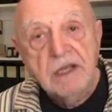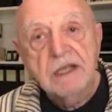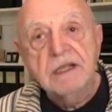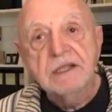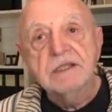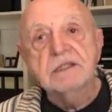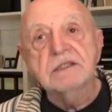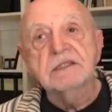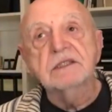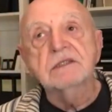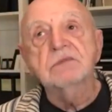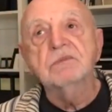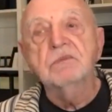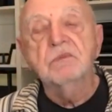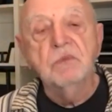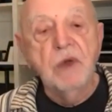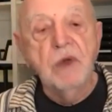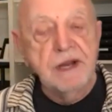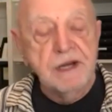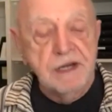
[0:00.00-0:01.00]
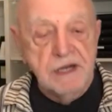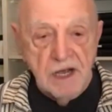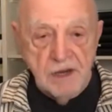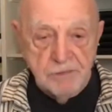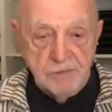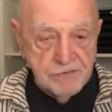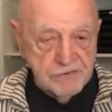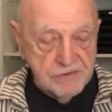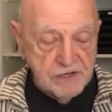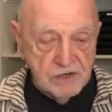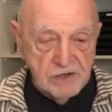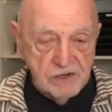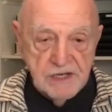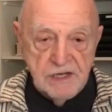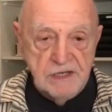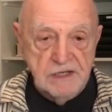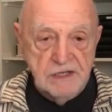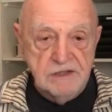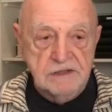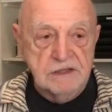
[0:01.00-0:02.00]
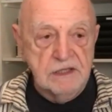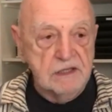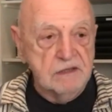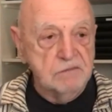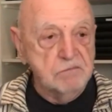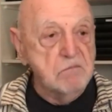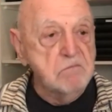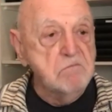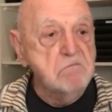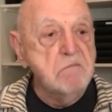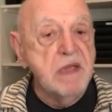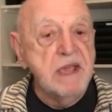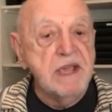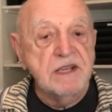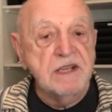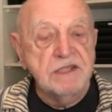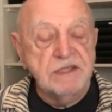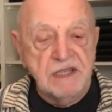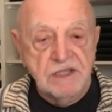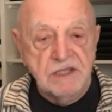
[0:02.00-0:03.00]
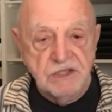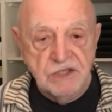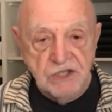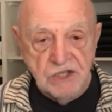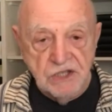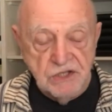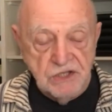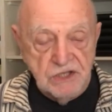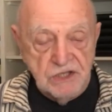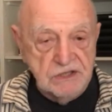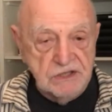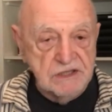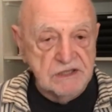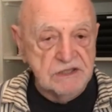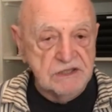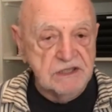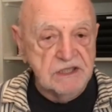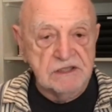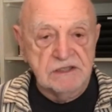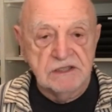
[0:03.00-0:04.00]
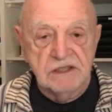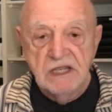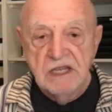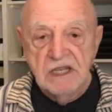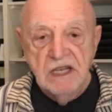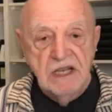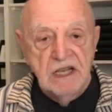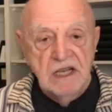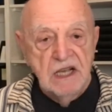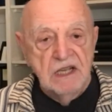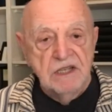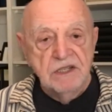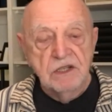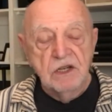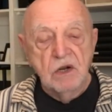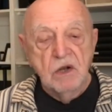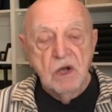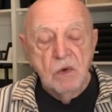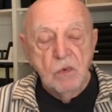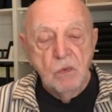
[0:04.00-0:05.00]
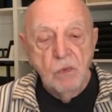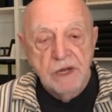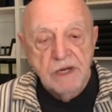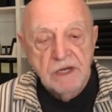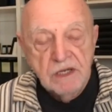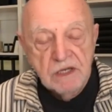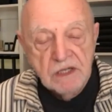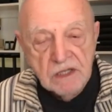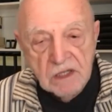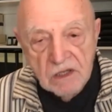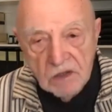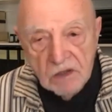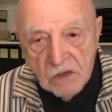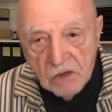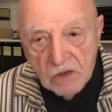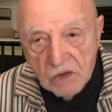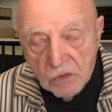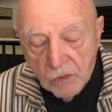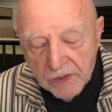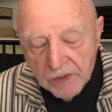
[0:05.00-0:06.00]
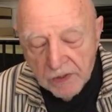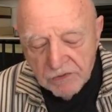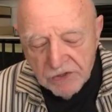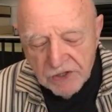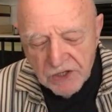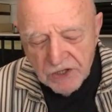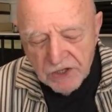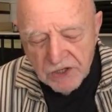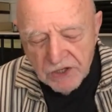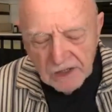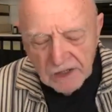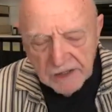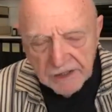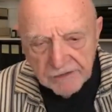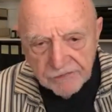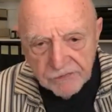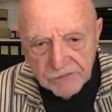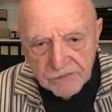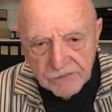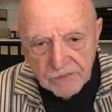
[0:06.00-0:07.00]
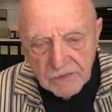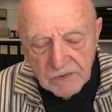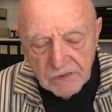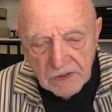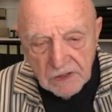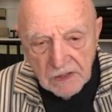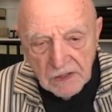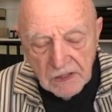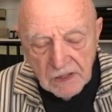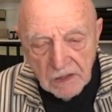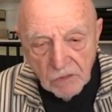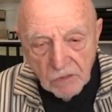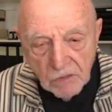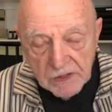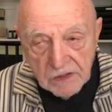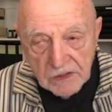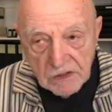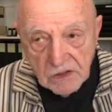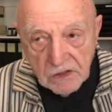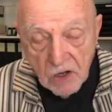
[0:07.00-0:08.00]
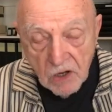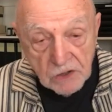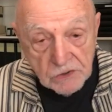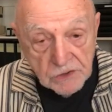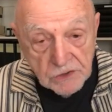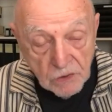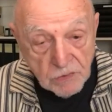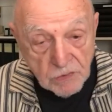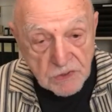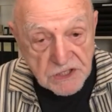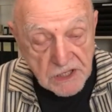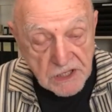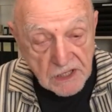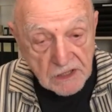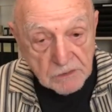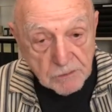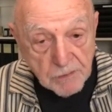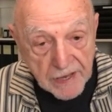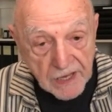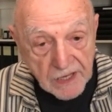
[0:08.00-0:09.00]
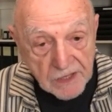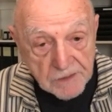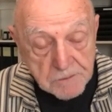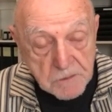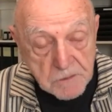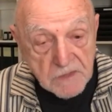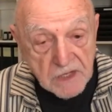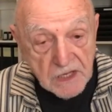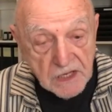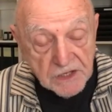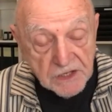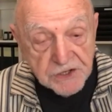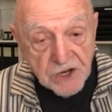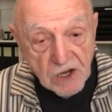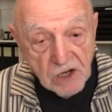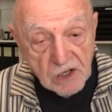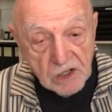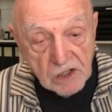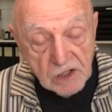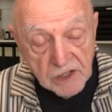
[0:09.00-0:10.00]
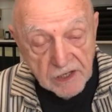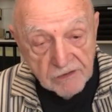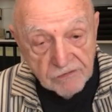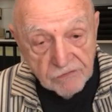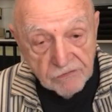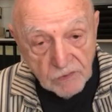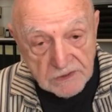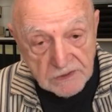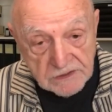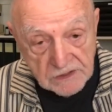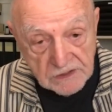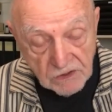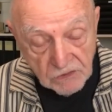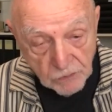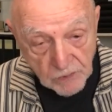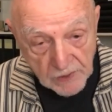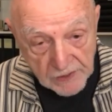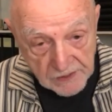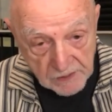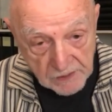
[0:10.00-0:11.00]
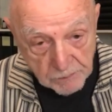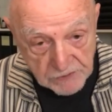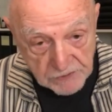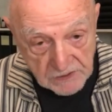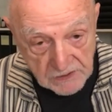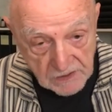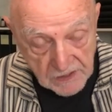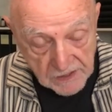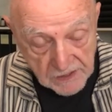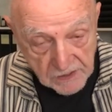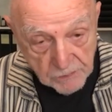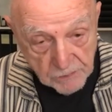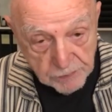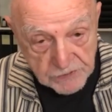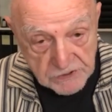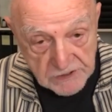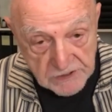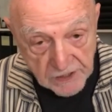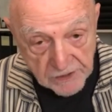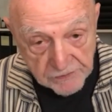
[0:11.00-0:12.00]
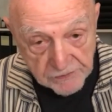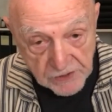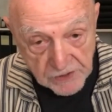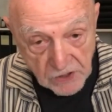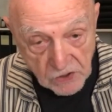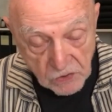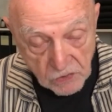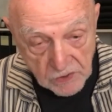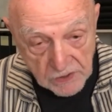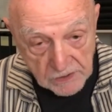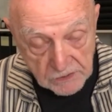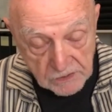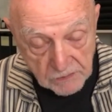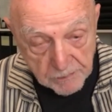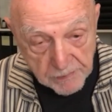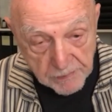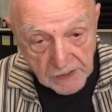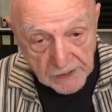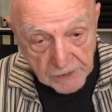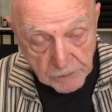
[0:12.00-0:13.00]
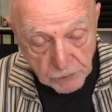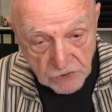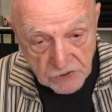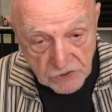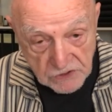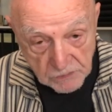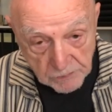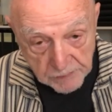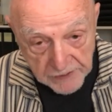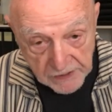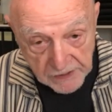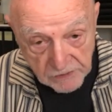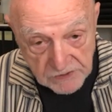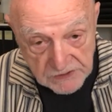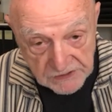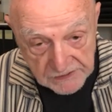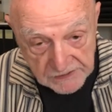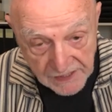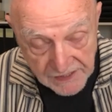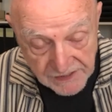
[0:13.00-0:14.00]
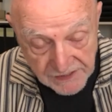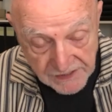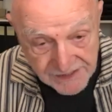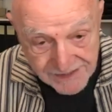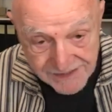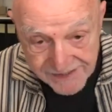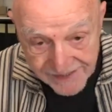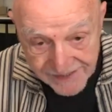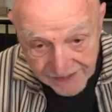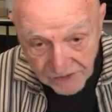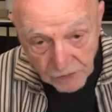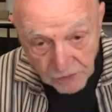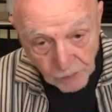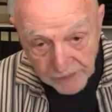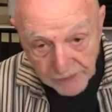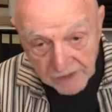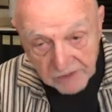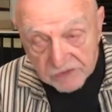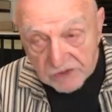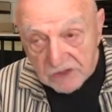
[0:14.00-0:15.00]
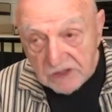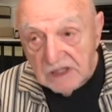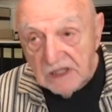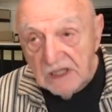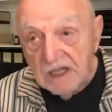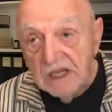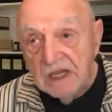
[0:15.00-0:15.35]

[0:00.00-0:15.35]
is right up there. He is an amazing genius. He's just, you know, when when Diaghilev, when Cocteau was a young man and Diaghilev was the reigning impresario at the Ballet Russe in Paris in 1910 or whenever,